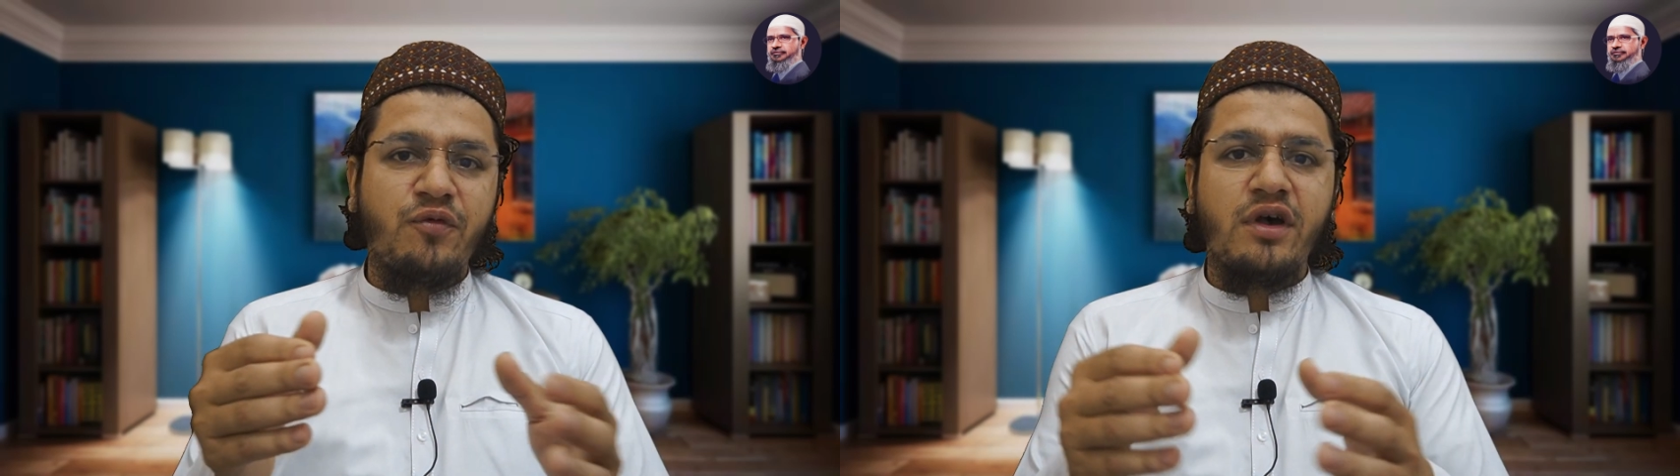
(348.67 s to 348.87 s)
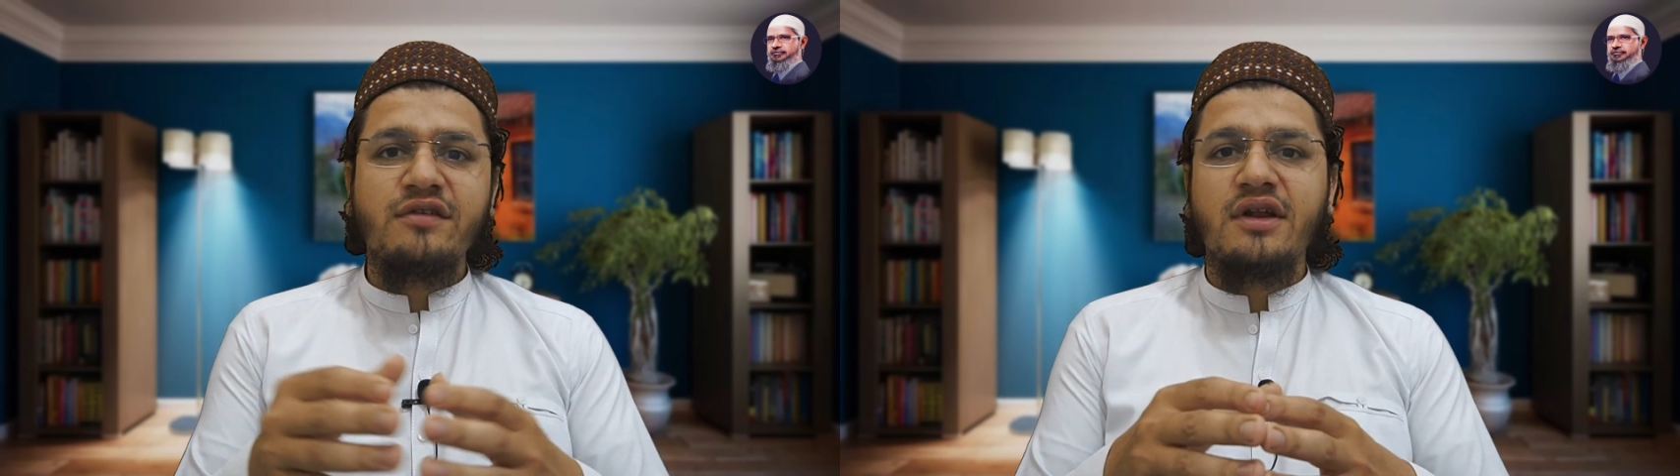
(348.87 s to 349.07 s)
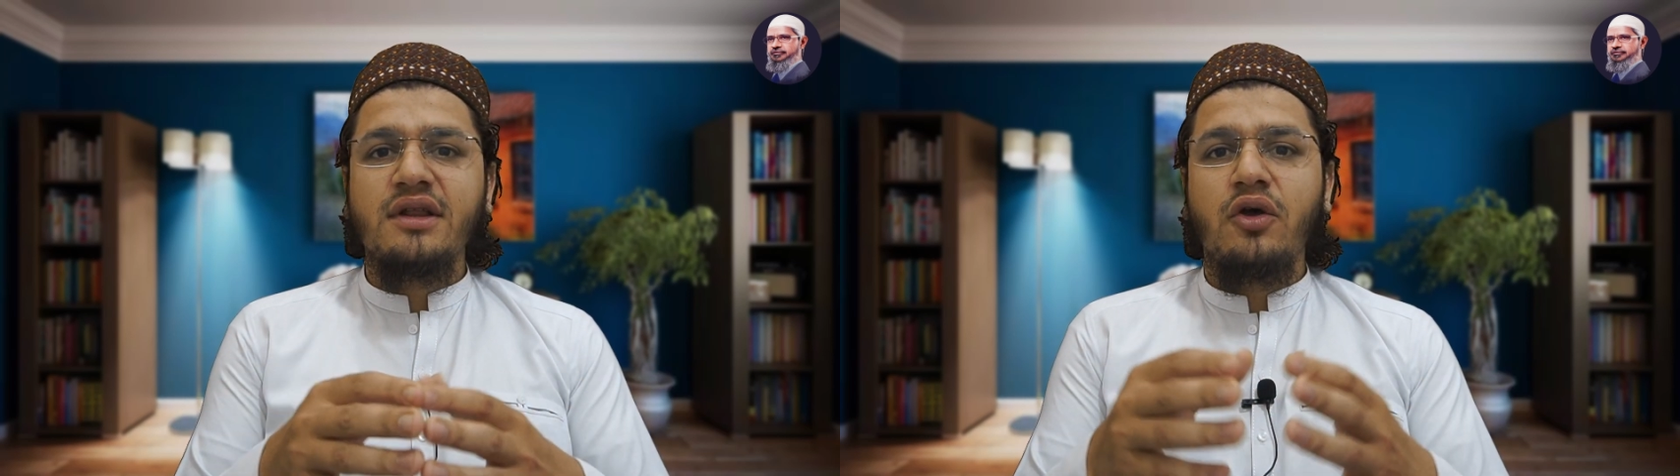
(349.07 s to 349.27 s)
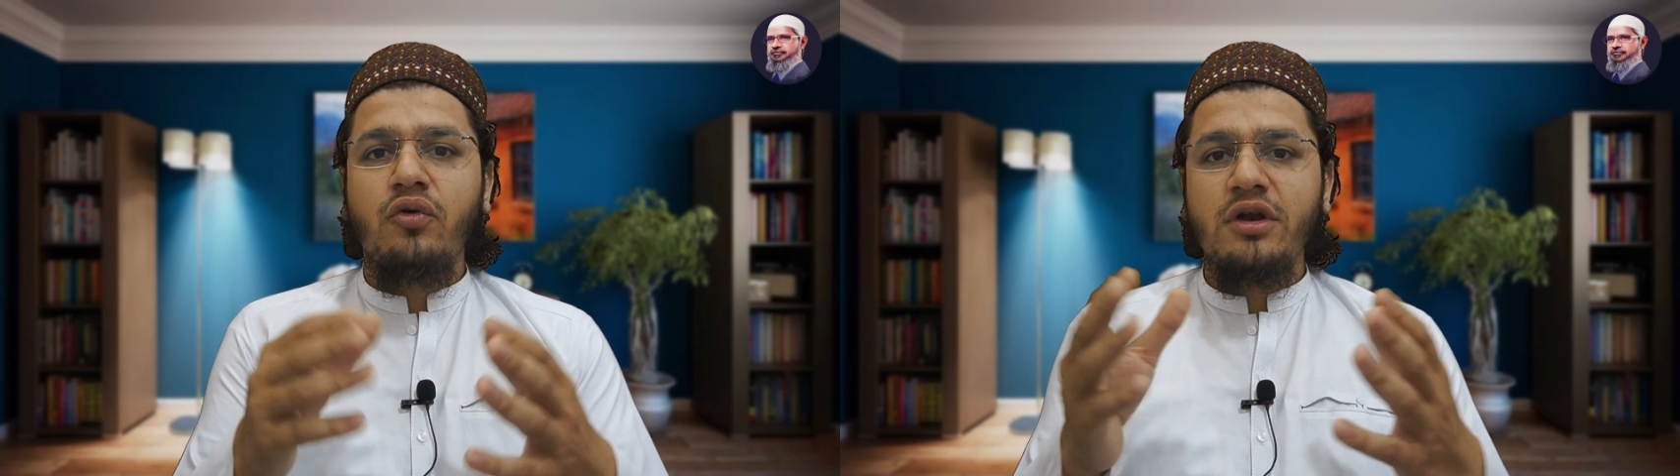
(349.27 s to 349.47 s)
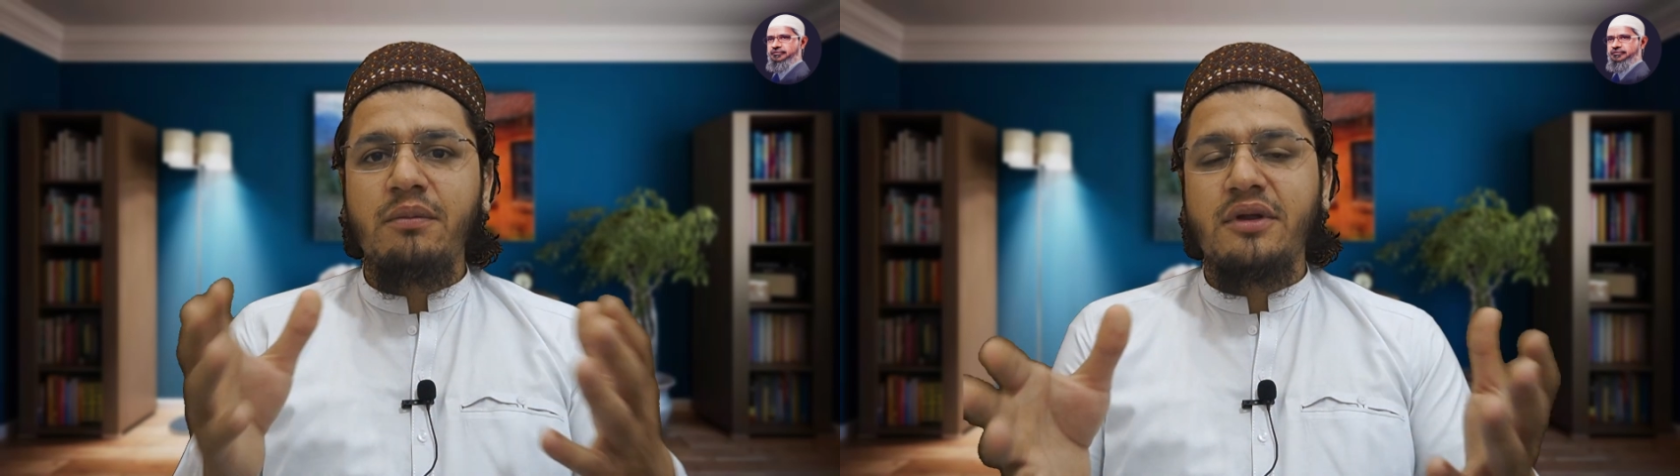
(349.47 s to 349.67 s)
fast in the
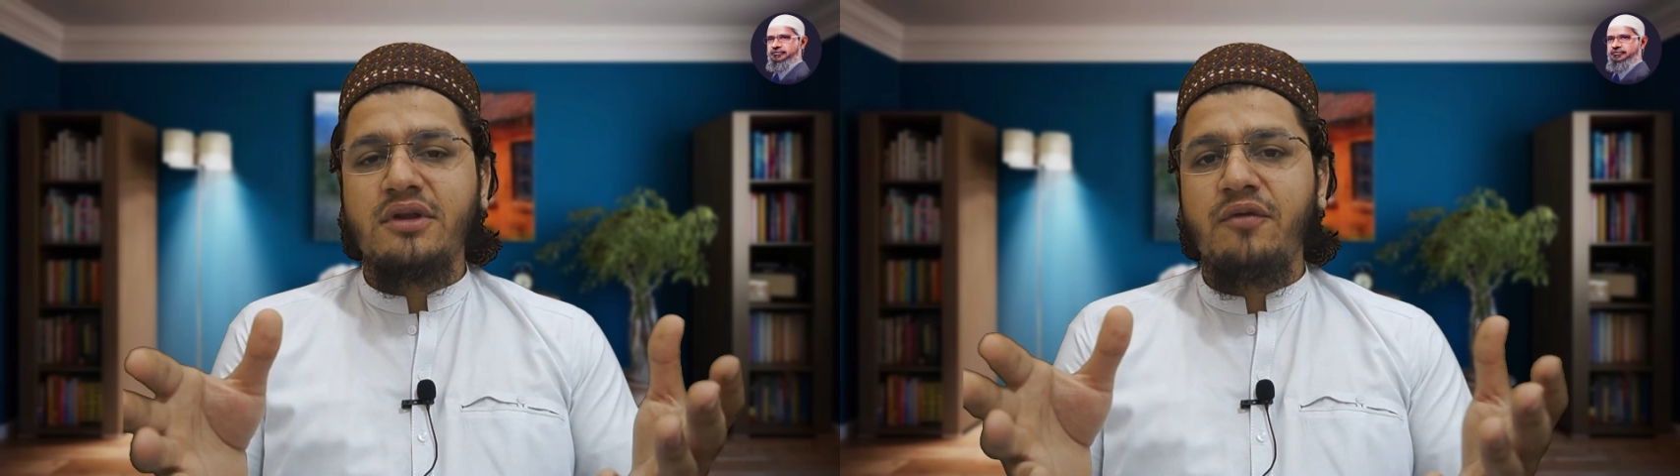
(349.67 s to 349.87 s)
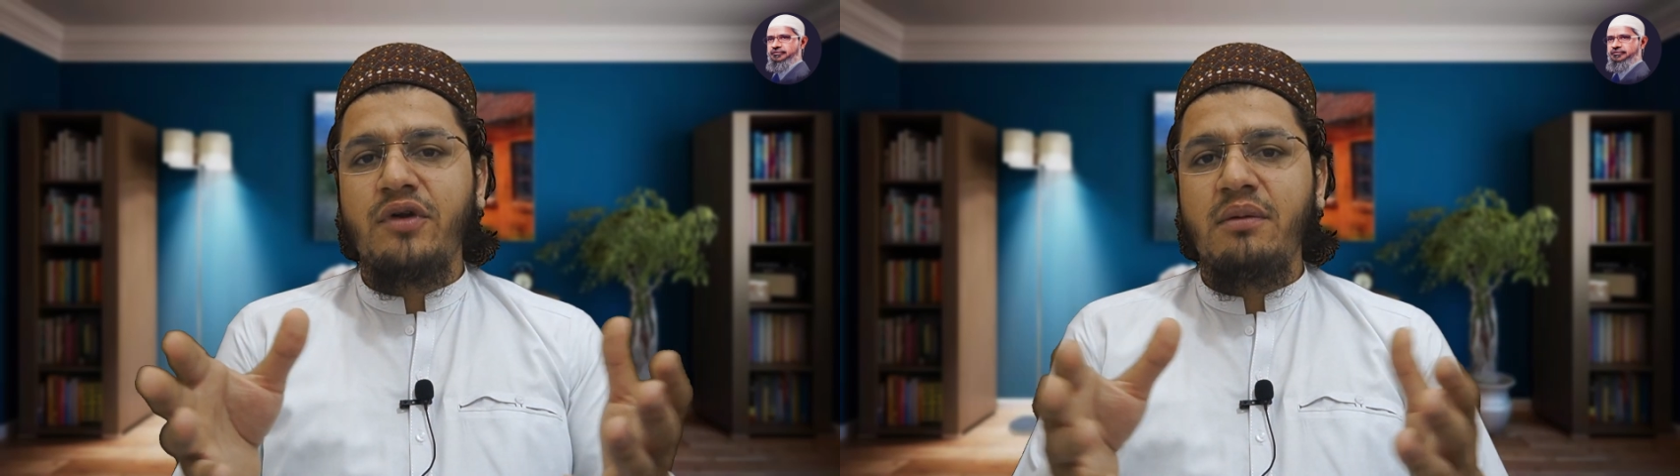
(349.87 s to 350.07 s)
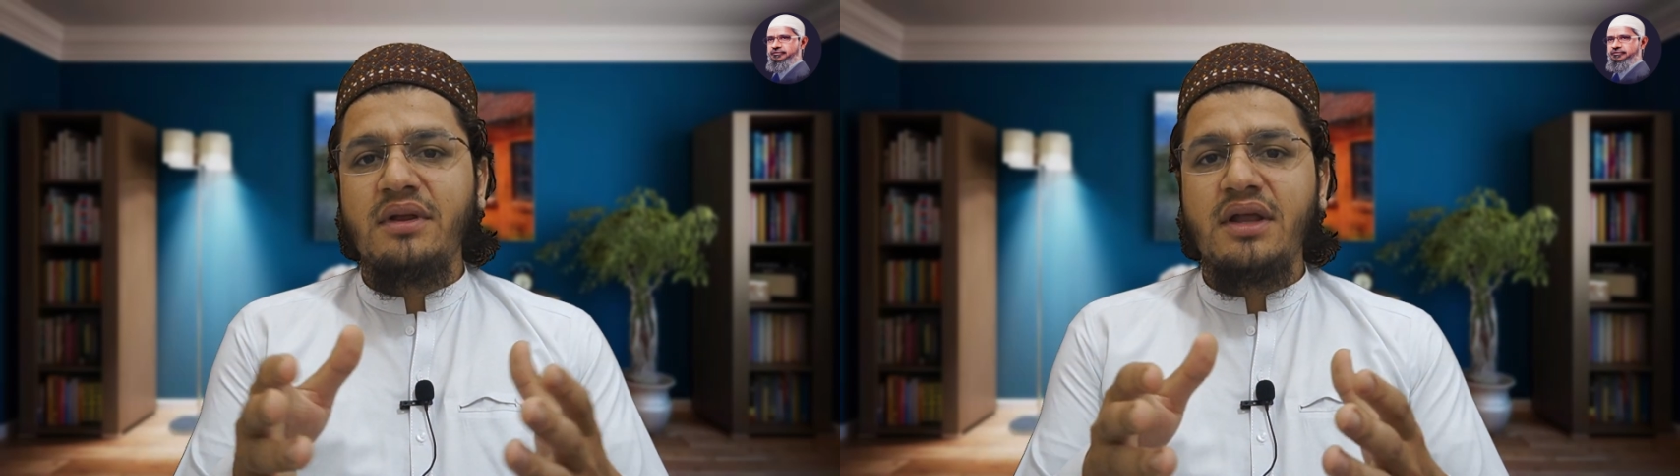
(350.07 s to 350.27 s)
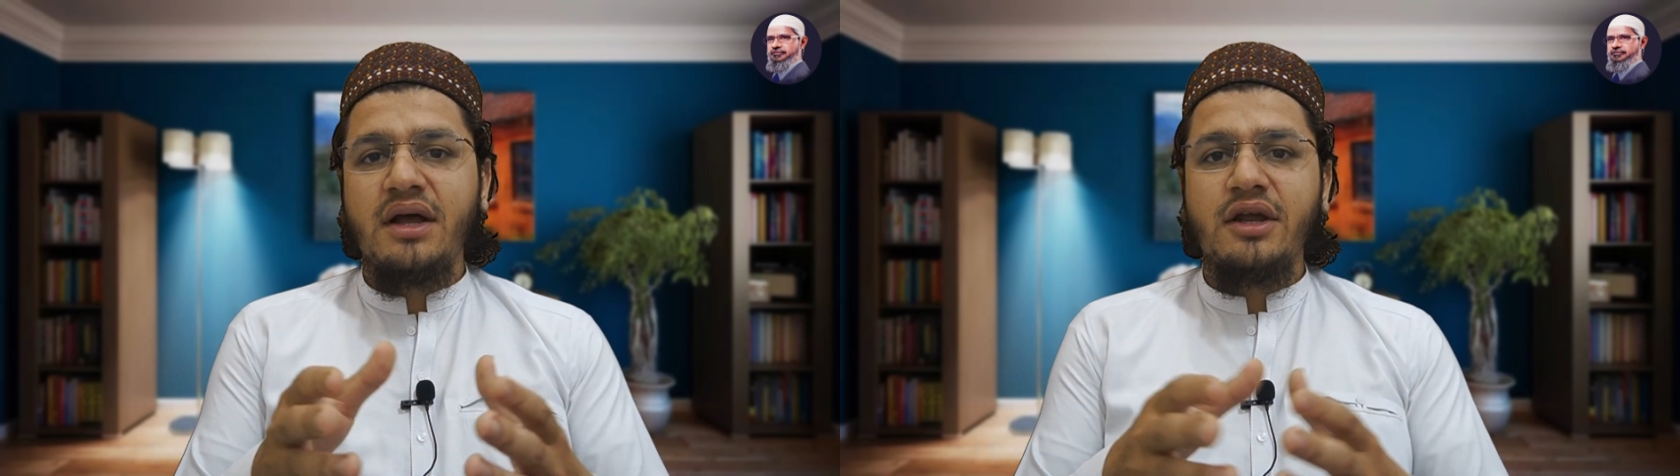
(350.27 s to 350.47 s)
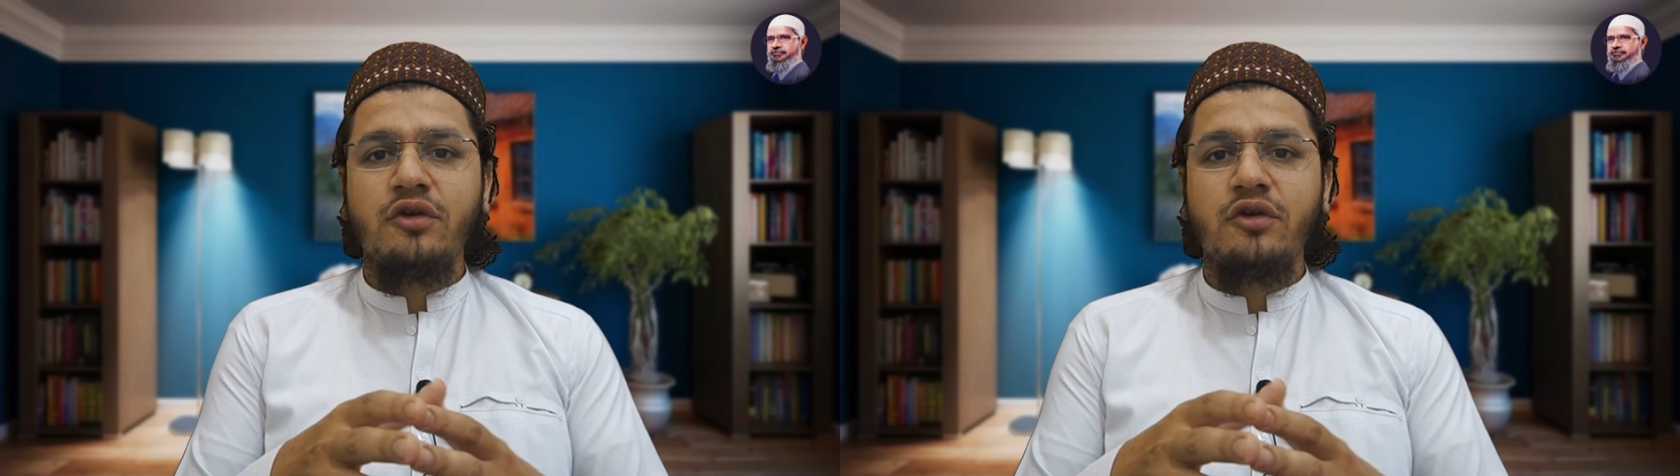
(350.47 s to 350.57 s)
holy month of Ramadan.